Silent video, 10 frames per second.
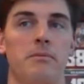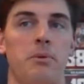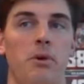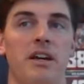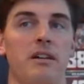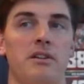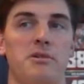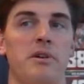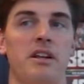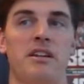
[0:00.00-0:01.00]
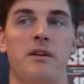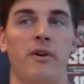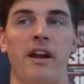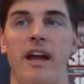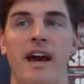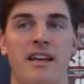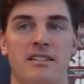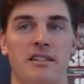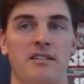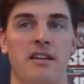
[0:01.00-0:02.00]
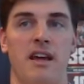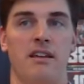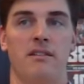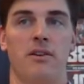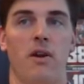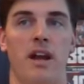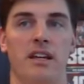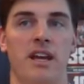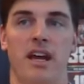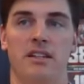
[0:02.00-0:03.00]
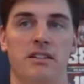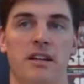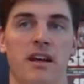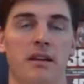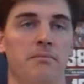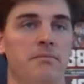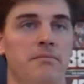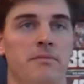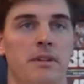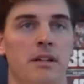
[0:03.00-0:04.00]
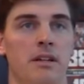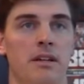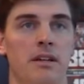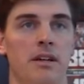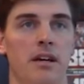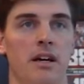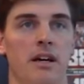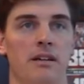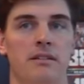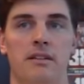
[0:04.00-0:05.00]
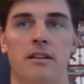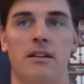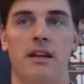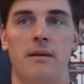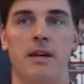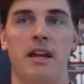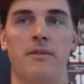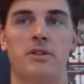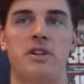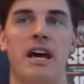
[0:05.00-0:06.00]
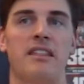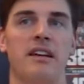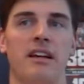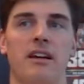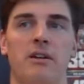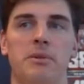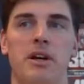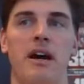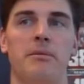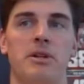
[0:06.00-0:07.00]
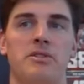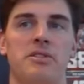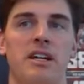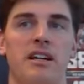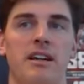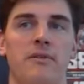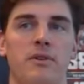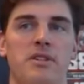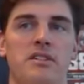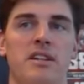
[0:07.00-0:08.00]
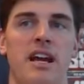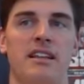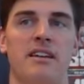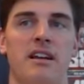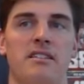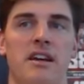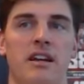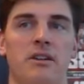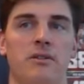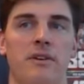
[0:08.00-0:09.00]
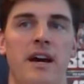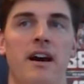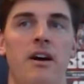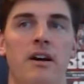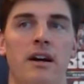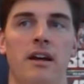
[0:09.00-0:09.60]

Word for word: Pringle has been a different guy since that Grand Canyon game. Uh, I mean, ever I think almost I almost think ever since he got that technical foul,